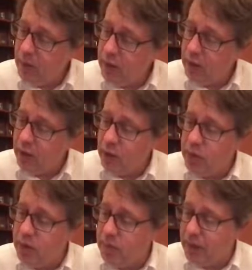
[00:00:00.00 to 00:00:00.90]
that
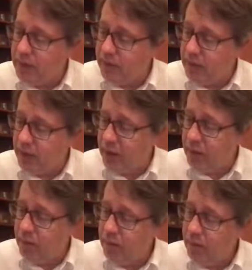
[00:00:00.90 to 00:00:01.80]
uses massive
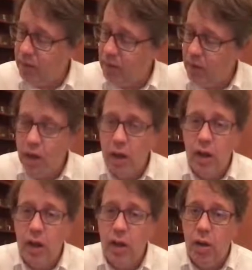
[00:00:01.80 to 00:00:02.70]
data,
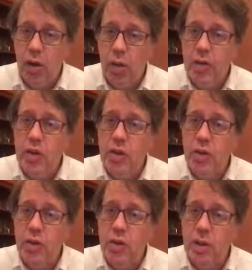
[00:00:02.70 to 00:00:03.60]
which
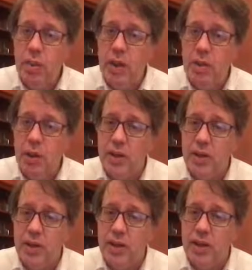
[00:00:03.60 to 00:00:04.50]
integers can be expressed
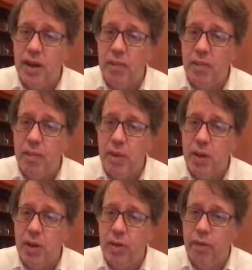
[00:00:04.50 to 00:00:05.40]
as a sum
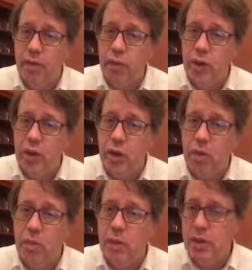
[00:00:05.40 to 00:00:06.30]
of 3
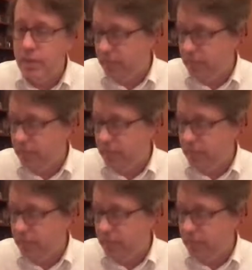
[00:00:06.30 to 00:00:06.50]
cubes.